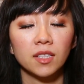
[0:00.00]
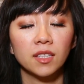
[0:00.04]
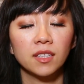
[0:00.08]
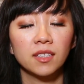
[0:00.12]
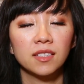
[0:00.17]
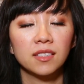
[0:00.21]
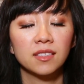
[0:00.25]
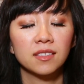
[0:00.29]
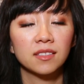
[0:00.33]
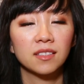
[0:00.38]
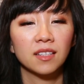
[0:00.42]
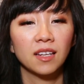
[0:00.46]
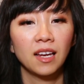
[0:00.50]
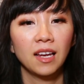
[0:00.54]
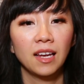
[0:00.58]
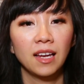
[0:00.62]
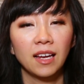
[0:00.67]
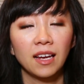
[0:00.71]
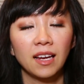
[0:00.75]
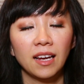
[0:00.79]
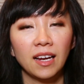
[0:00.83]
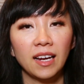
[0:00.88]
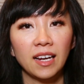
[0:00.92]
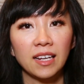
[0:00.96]
is
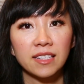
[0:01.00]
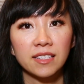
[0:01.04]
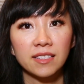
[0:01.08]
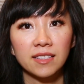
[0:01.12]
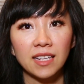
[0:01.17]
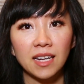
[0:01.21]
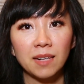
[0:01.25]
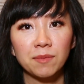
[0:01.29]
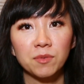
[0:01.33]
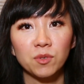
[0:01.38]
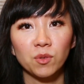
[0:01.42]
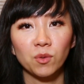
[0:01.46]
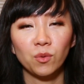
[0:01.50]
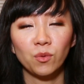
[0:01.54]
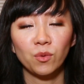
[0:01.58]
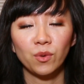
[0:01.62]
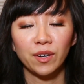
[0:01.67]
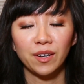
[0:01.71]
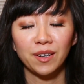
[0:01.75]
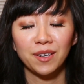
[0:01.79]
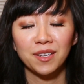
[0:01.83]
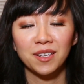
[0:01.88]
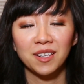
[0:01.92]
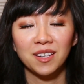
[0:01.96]
I stopped
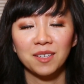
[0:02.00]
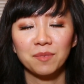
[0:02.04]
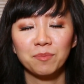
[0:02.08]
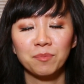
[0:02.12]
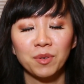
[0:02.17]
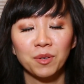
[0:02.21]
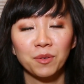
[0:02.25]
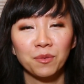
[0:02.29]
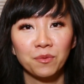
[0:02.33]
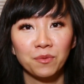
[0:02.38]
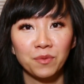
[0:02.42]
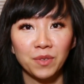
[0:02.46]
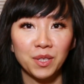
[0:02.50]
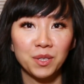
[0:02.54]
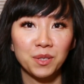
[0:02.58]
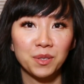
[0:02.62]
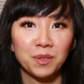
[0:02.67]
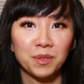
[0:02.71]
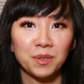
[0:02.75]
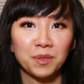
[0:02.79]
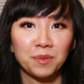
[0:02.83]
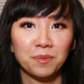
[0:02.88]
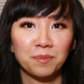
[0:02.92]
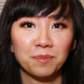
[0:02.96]
wearing
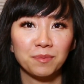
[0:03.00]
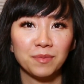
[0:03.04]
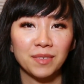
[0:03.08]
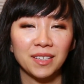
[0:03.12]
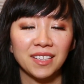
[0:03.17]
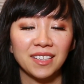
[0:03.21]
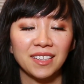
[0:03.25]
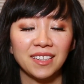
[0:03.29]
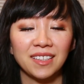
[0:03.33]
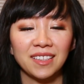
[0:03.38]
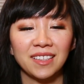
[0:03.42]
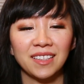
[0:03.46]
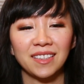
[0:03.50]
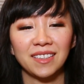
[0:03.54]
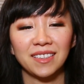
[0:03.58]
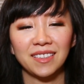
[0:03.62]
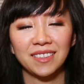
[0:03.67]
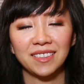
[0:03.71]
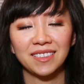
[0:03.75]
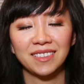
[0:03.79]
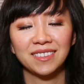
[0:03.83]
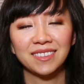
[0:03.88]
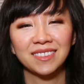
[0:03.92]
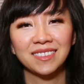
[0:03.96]
perfume.
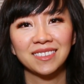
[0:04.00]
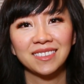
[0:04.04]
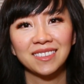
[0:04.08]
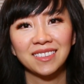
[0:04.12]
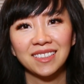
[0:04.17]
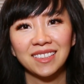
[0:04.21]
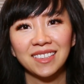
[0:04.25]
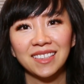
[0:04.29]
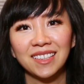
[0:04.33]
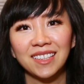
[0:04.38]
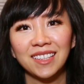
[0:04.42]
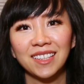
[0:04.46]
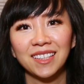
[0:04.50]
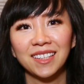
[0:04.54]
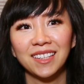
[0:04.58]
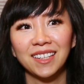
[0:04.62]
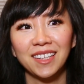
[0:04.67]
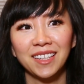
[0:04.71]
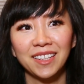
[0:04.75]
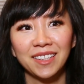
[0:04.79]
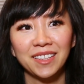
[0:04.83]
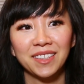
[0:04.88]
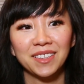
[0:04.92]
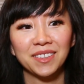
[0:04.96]
Yeah,
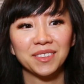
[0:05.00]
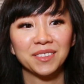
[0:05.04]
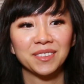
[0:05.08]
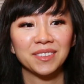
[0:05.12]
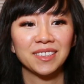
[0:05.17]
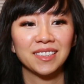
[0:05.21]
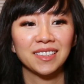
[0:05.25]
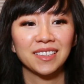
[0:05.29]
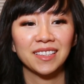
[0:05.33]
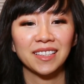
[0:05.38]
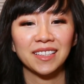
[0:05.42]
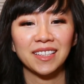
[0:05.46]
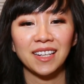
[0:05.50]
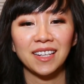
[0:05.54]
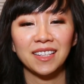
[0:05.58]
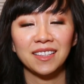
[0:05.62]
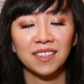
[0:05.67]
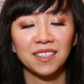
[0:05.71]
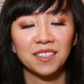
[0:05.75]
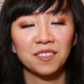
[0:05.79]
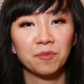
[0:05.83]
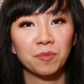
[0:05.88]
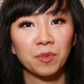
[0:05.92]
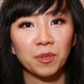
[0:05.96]
I know, like I
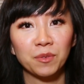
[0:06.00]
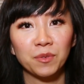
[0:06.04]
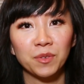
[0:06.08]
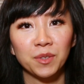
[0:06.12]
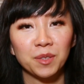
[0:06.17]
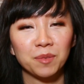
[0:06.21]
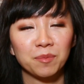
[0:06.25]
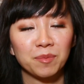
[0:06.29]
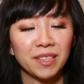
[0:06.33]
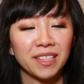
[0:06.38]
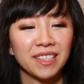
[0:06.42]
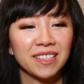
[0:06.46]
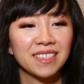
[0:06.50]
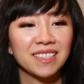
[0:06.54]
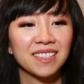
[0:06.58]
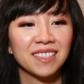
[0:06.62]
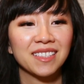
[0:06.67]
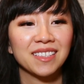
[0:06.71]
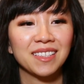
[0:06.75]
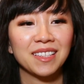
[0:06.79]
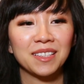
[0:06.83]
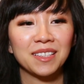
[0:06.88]
love perfume, right?